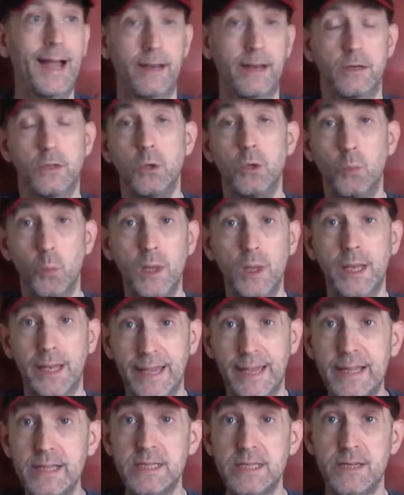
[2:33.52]
you will
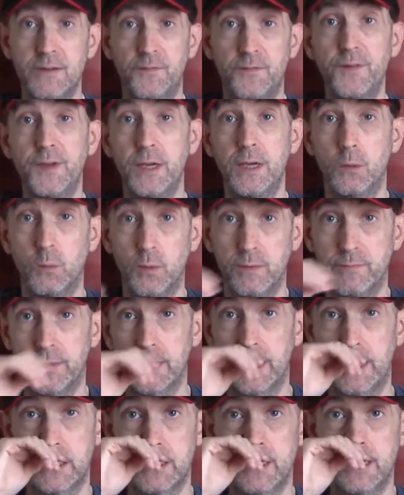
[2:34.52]
interfere with
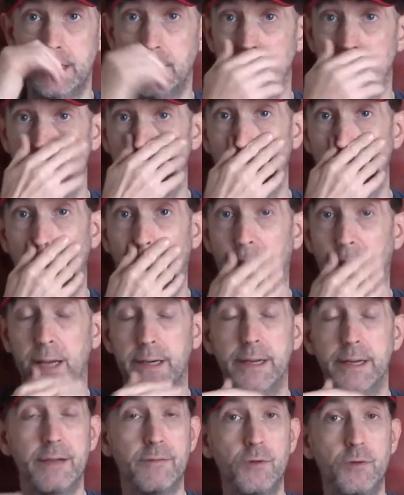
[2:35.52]
their signal. And
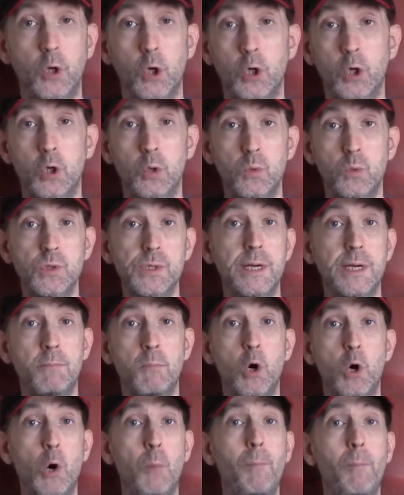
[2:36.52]
if you're using a
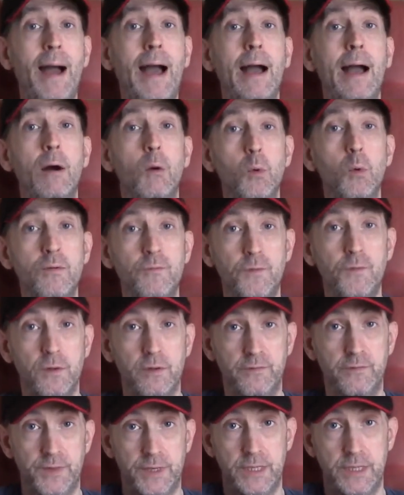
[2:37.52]
more powerful
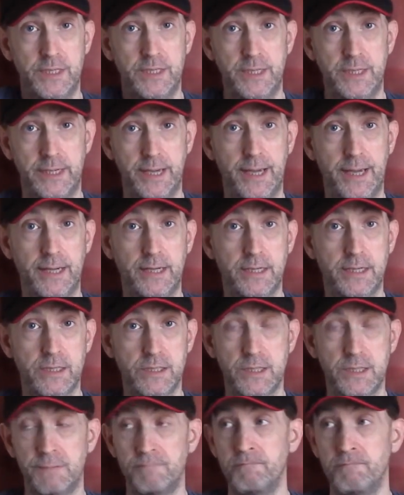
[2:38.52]
VTX,
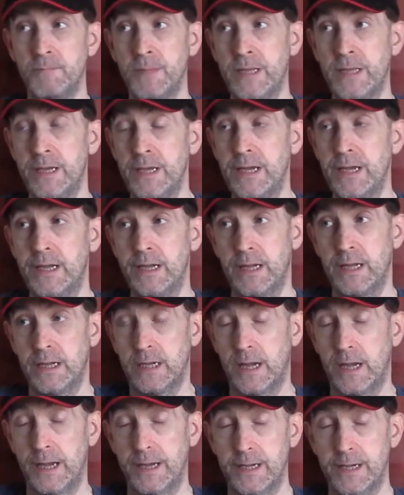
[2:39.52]

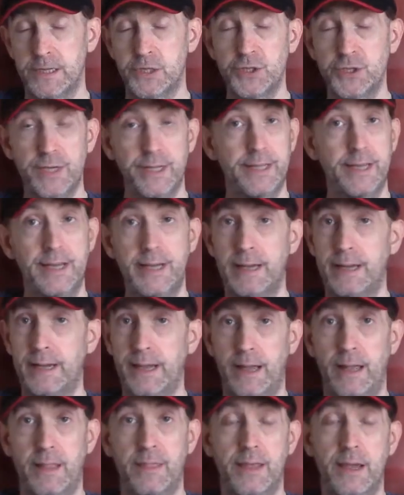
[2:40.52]
say
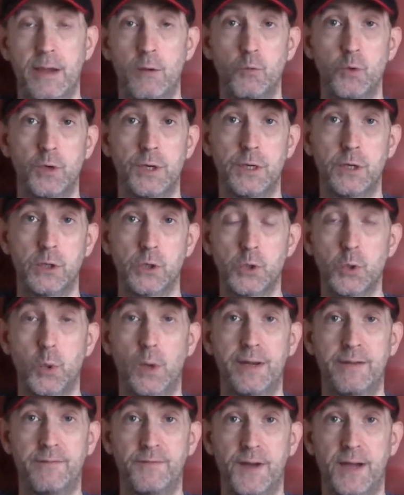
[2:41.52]
they're running on
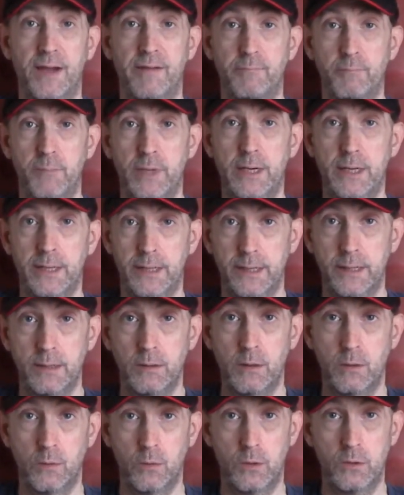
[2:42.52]
25
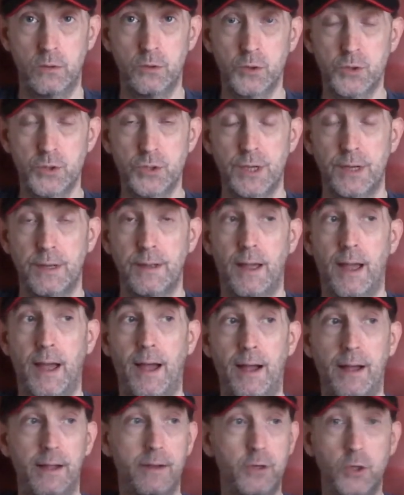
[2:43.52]
milliwatts
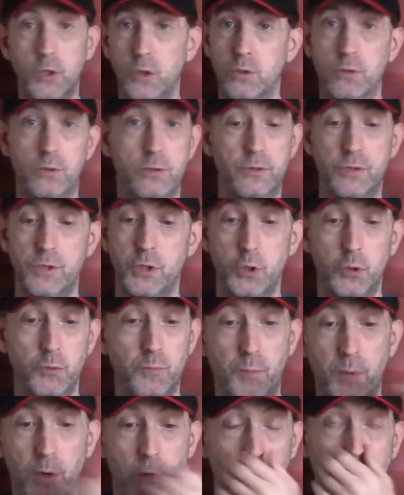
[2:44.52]
and you
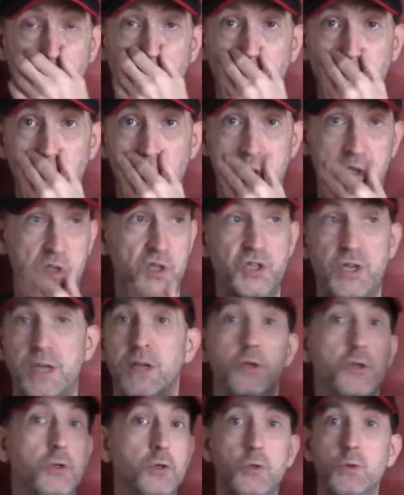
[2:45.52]
bought one with a
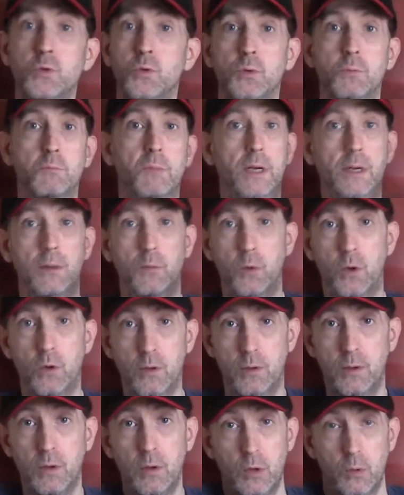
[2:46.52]
600 milliwatt,
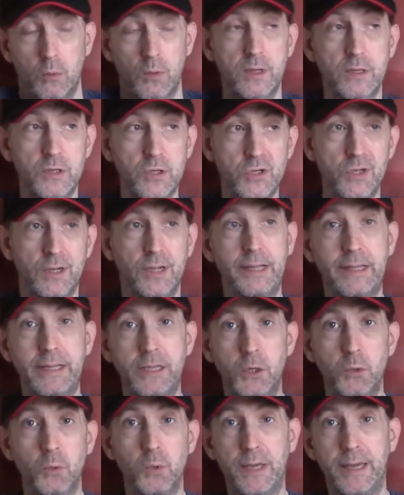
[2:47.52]
which in the
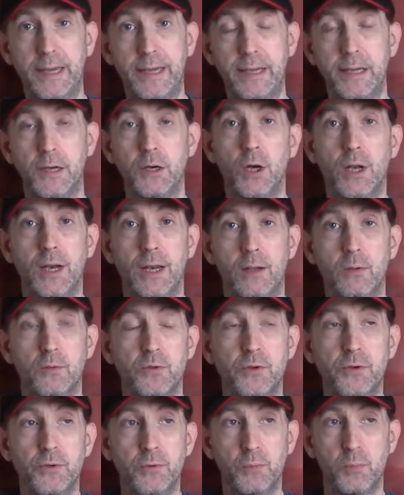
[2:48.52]
UK you're not allowed
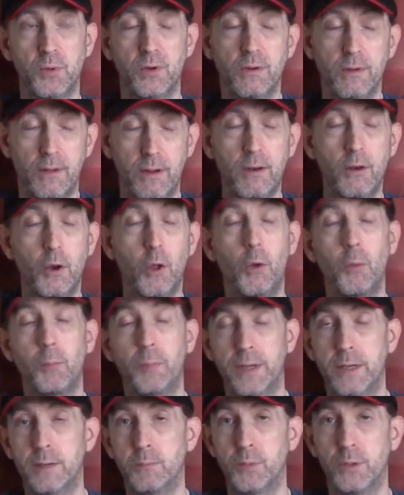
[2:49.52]
to, but a lot of
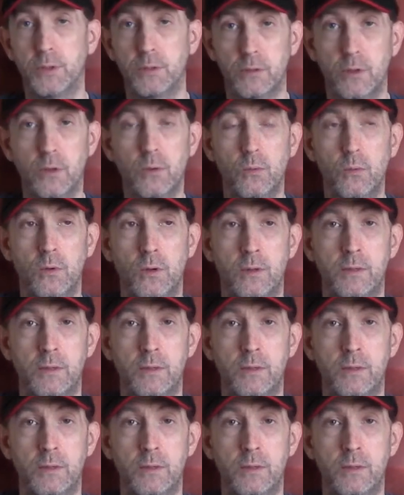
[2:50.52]
people do.